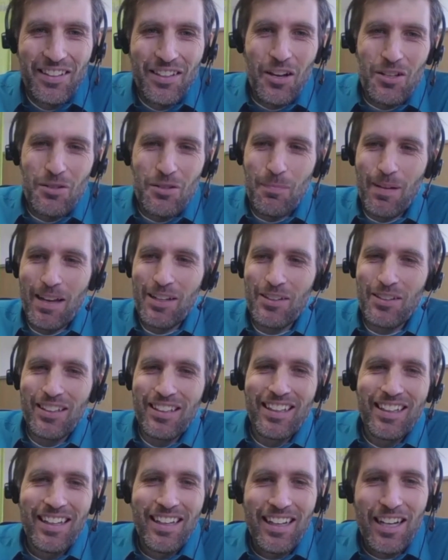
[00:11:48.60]
I think that's better.
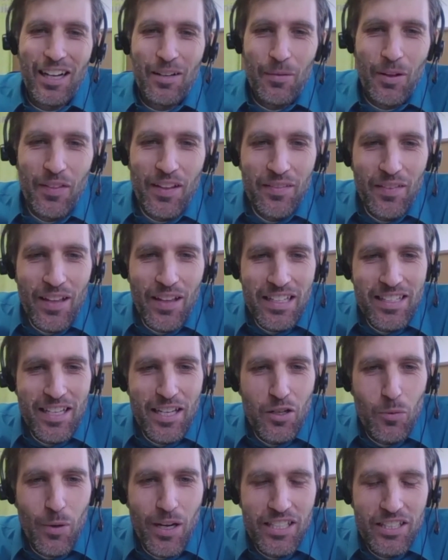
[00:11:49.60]
I think that's
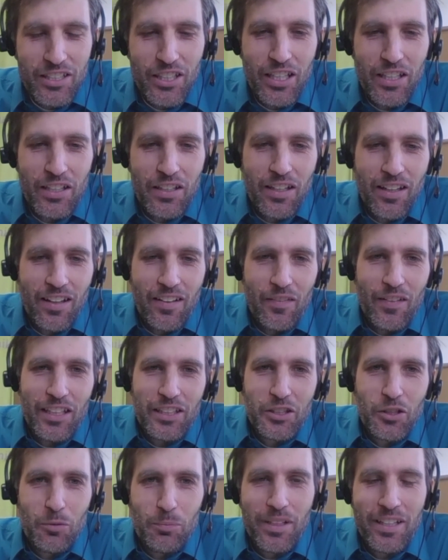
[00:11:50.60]
a question
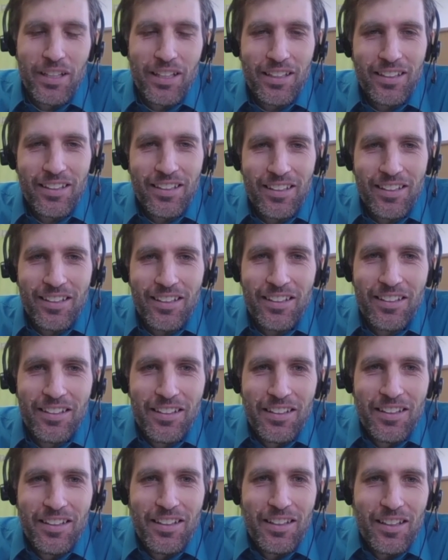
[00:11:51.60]
that should be
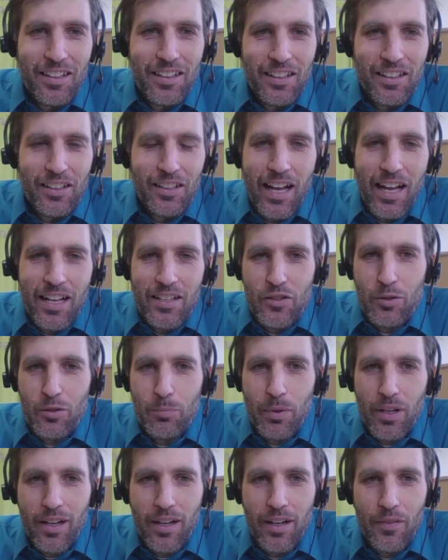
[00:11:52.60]

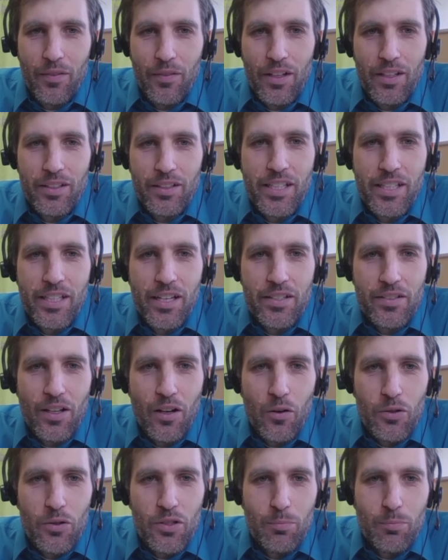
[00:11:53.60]
answered by the
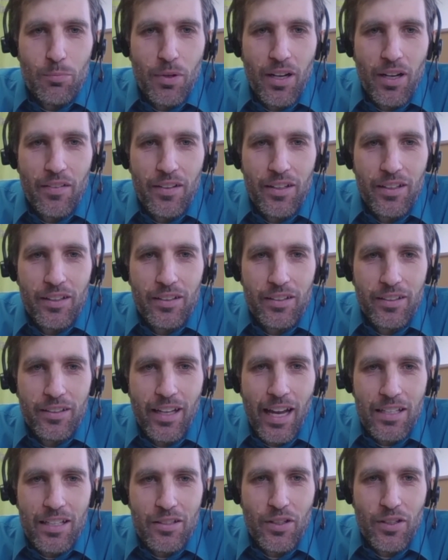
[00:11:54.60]
TSOs, by the
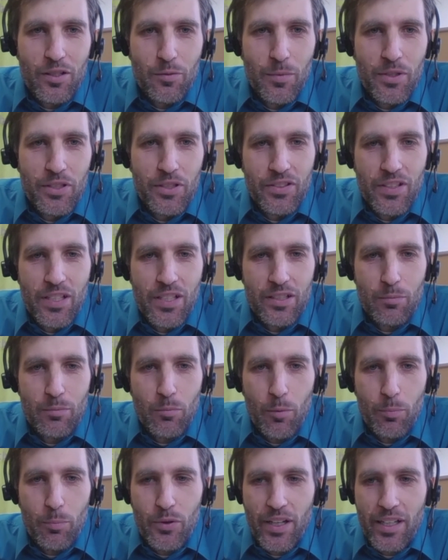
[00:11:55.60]
gas transmission
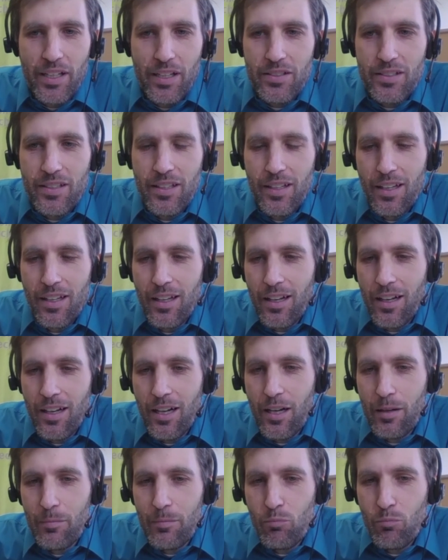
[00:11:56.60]
system operators.
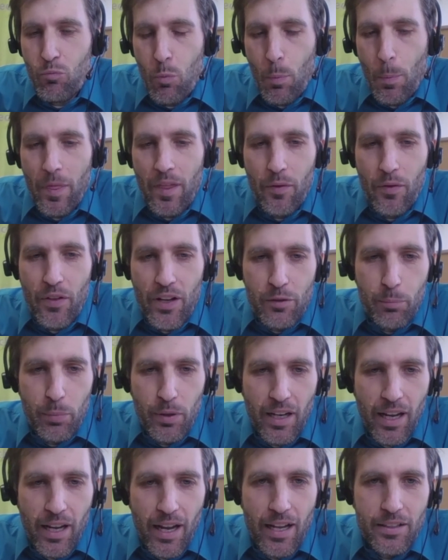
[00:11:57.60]
Their
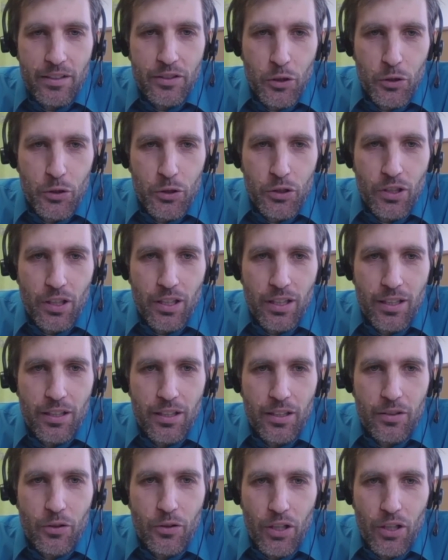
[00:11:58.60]
plan
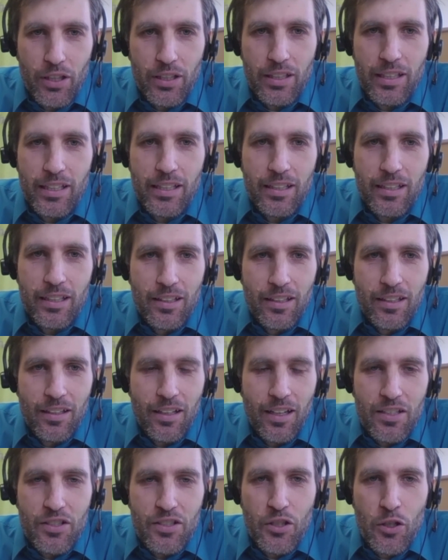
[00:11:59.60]
currently
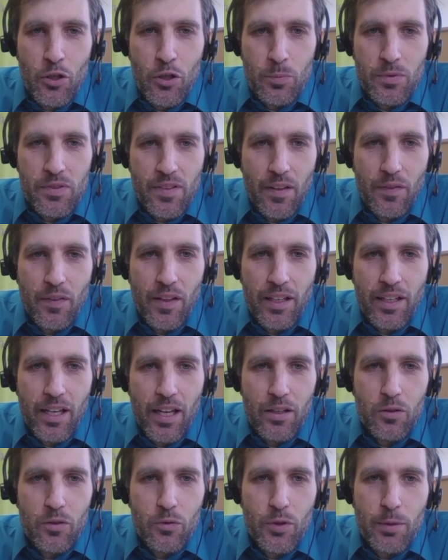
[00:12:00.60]
assumes that they
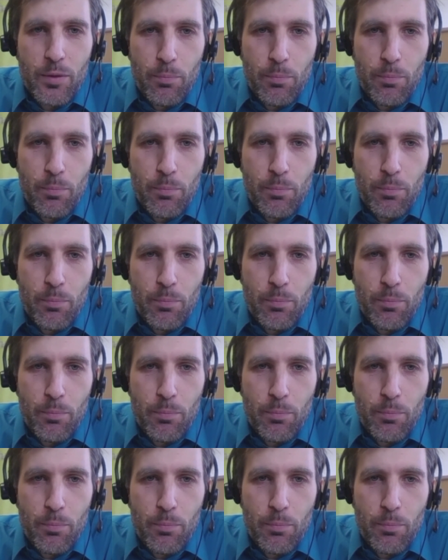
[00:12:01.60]
can